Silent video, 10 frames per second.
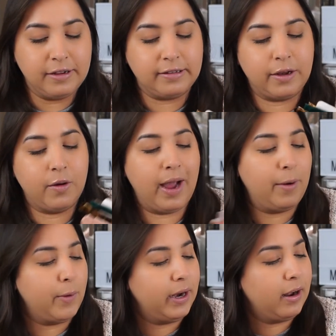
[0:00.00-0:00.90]
So I
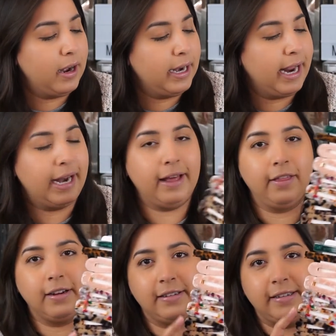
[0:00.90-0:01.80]
went on and I
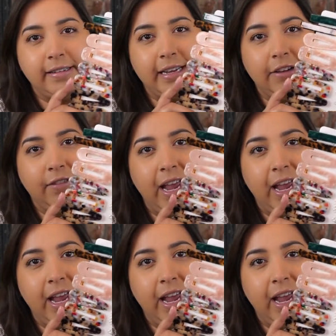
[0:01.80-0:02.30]
looked to see if